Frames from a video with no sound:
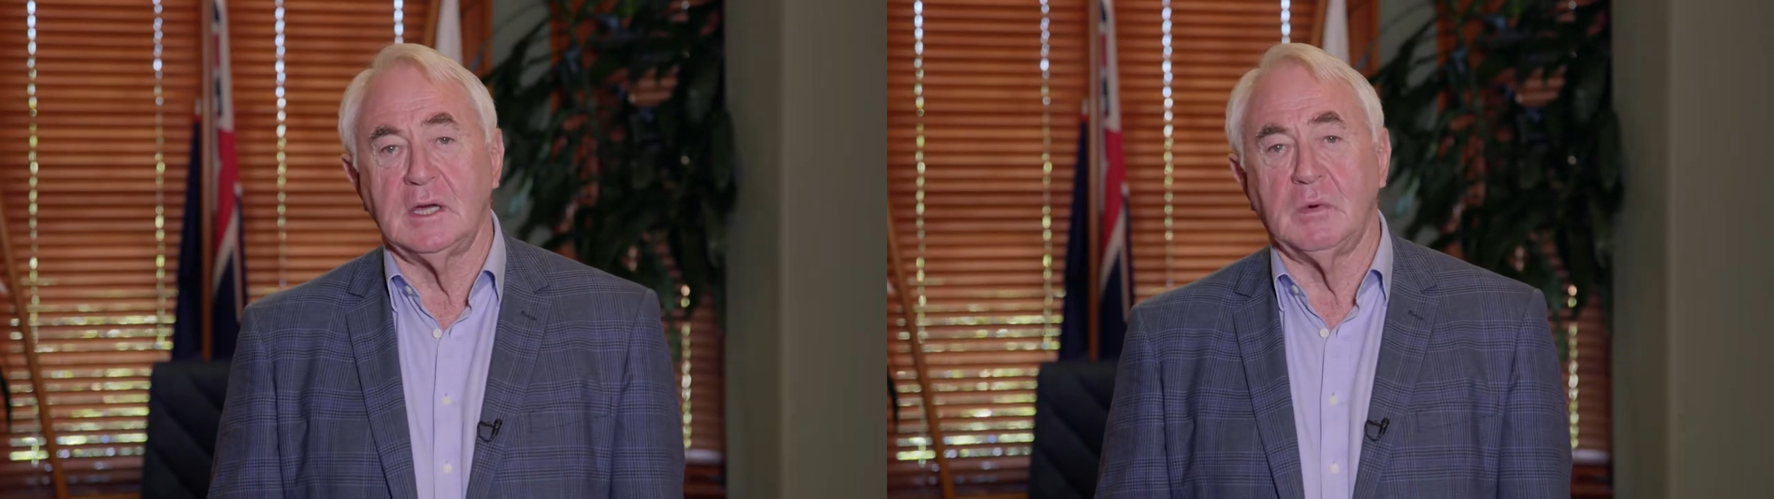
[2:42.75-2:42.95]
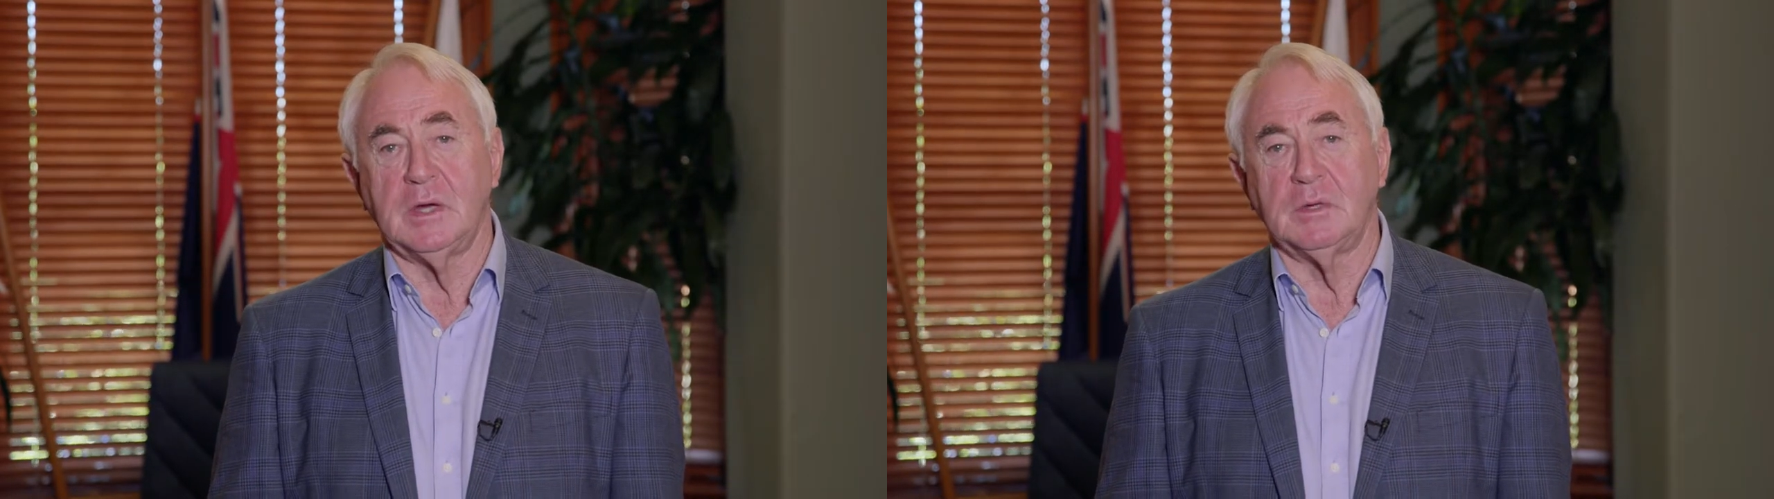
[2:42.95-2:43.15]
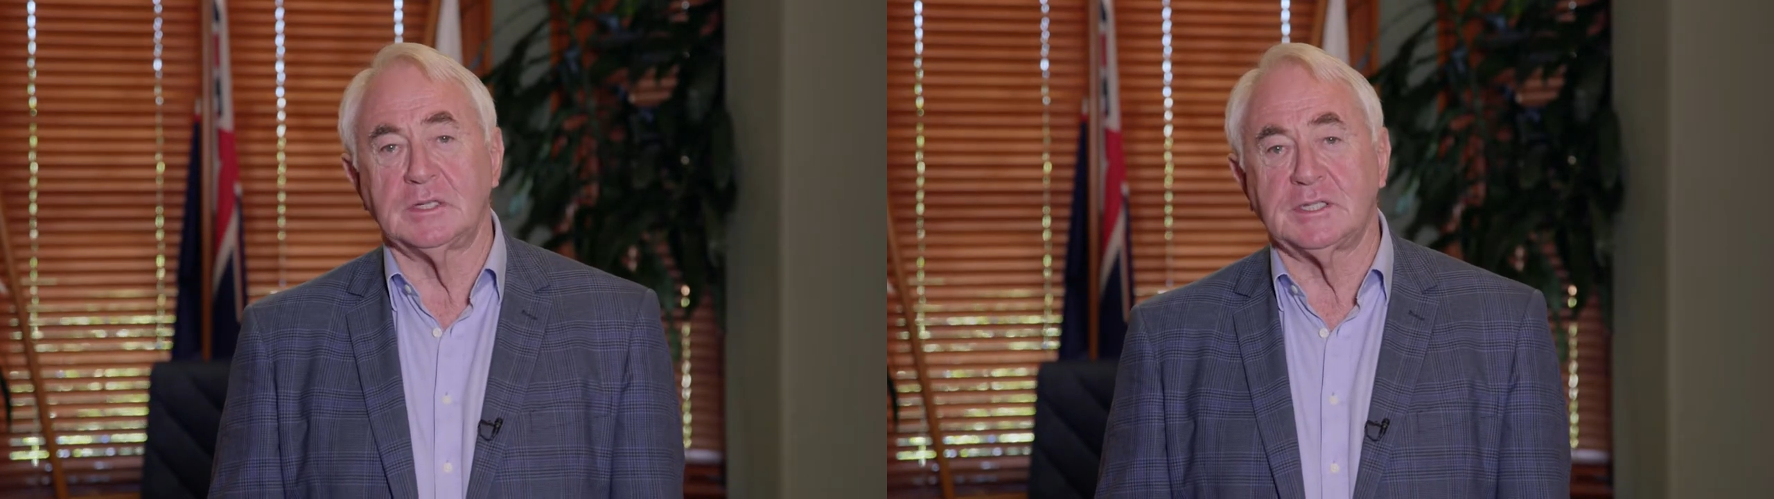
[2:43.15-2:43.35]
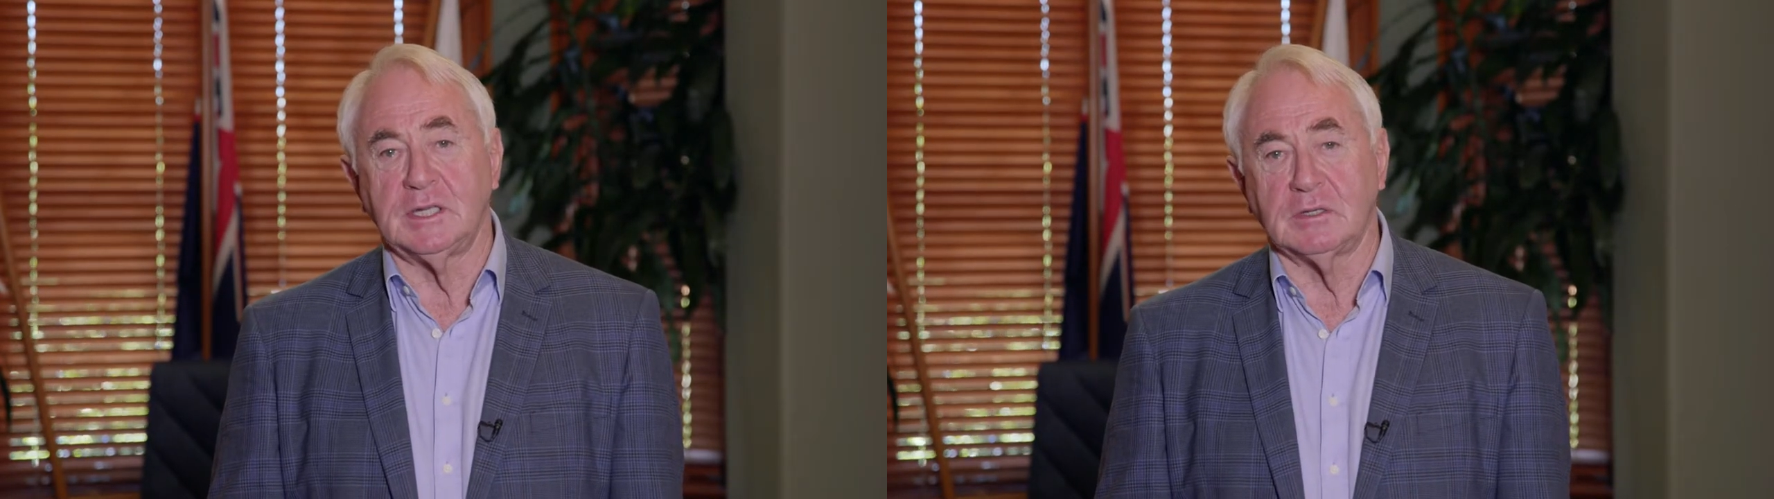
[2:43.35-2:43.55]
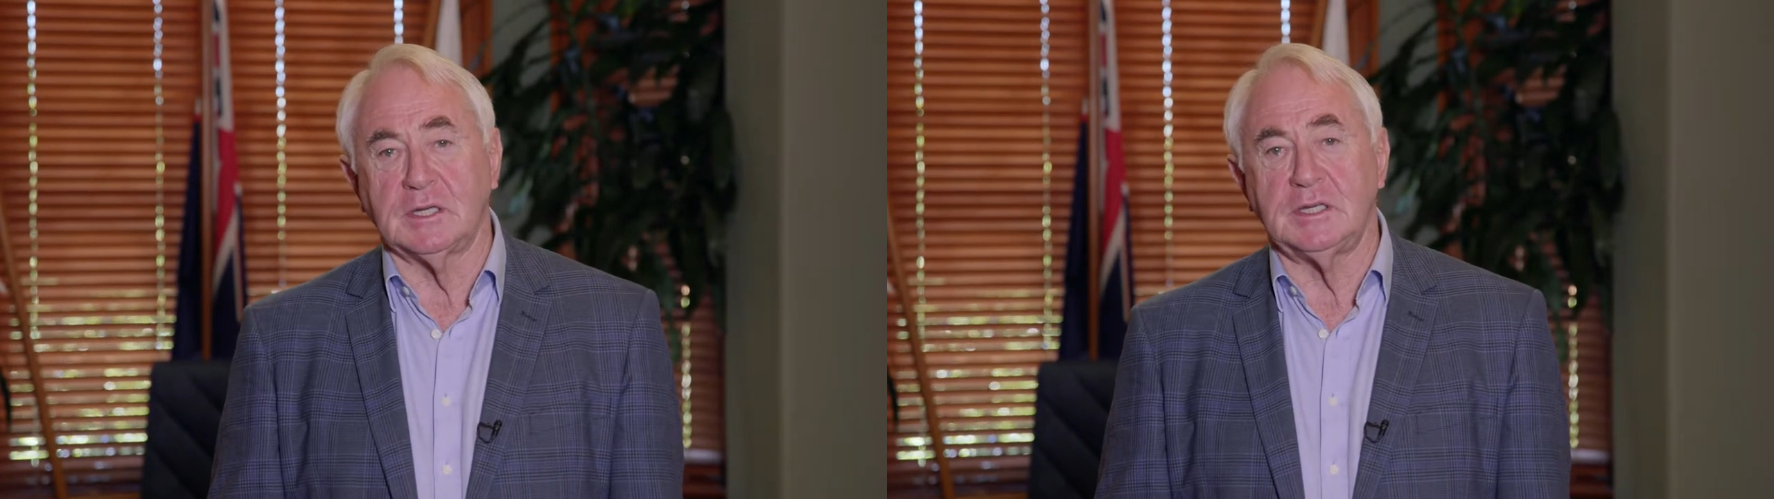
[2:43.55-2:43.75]
We will
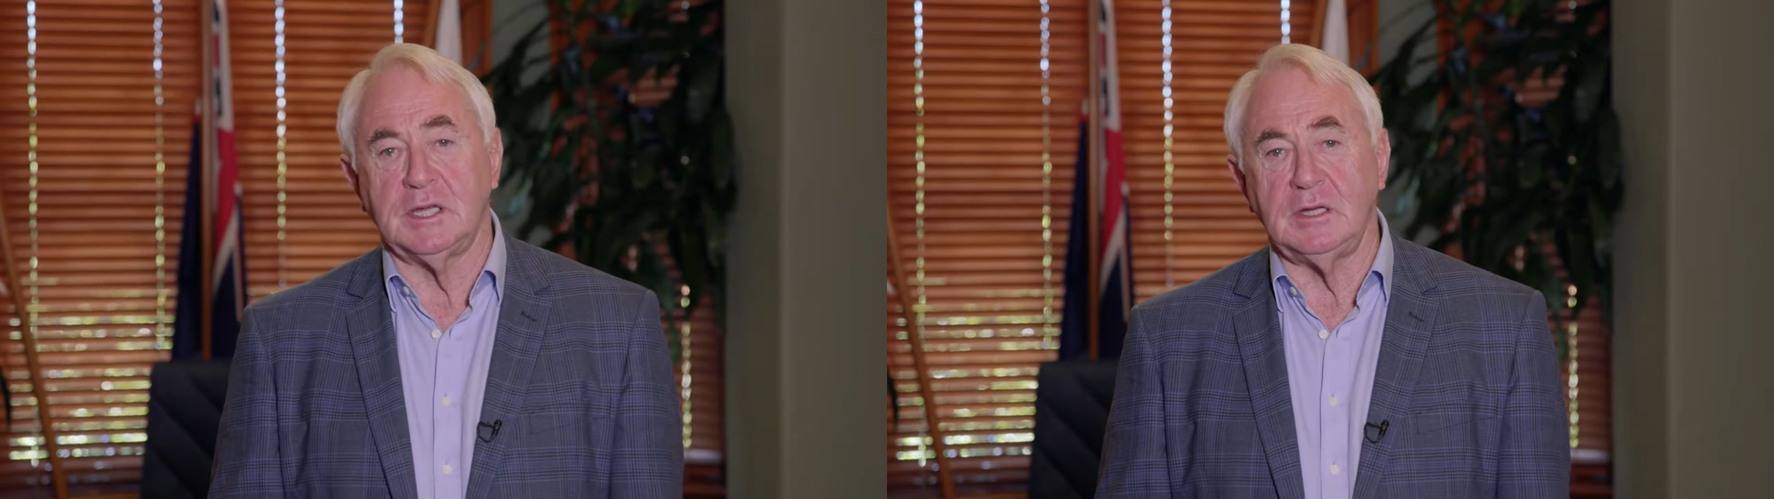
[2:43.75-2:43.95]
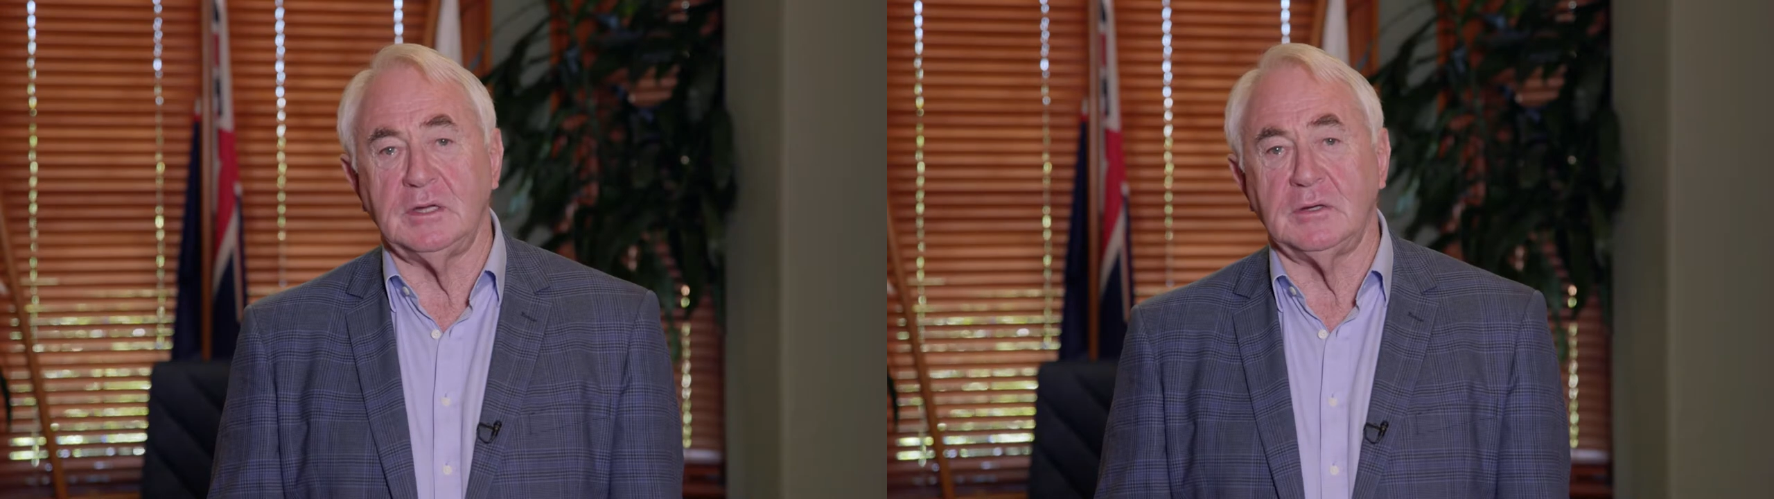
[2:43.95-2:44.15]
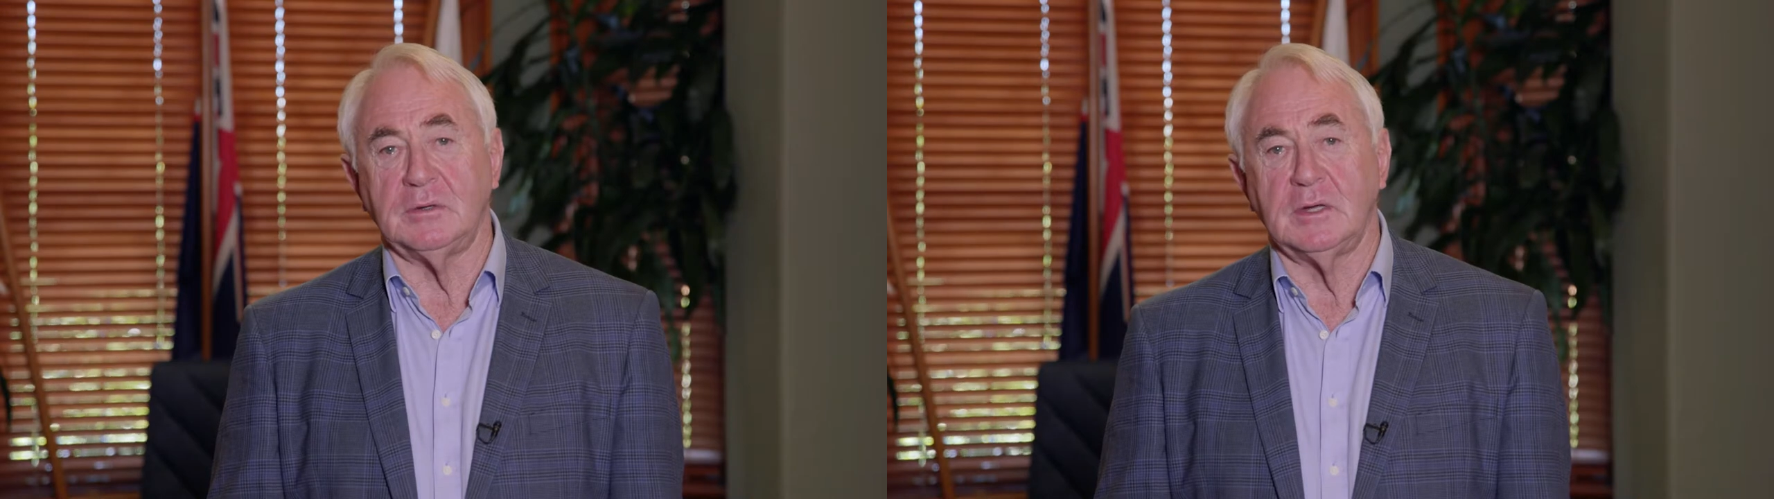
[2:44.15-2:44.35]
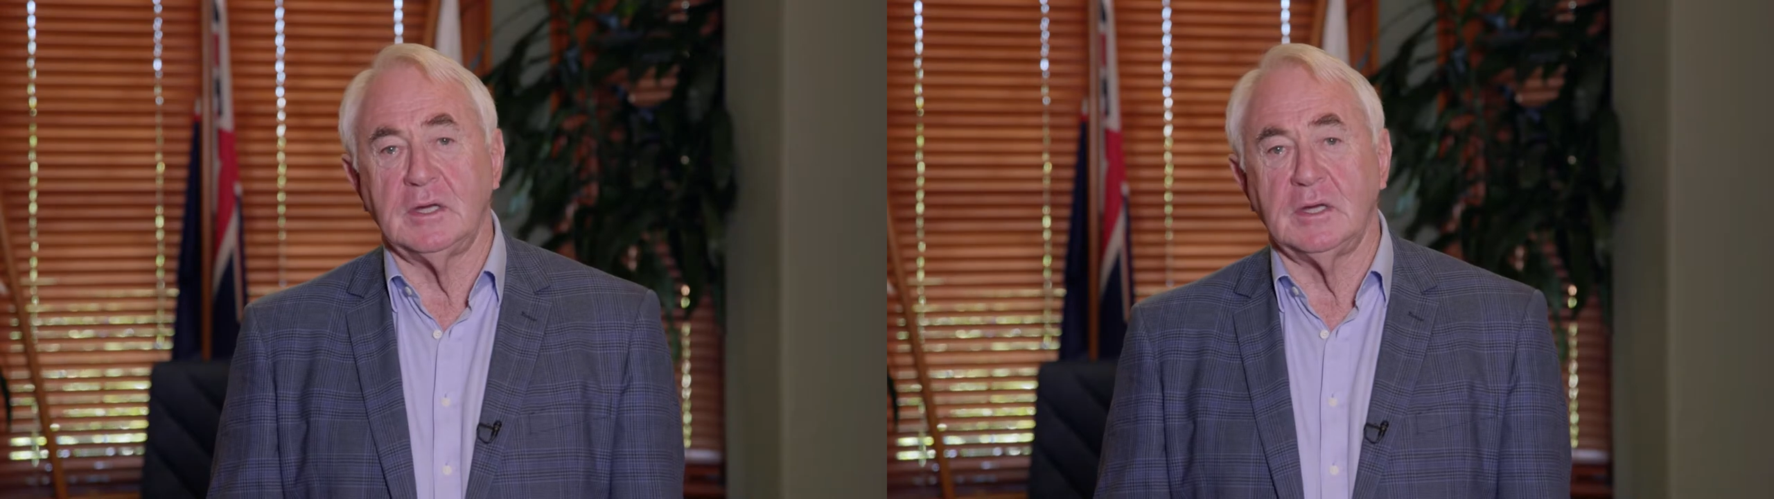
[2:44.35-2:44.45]
still continue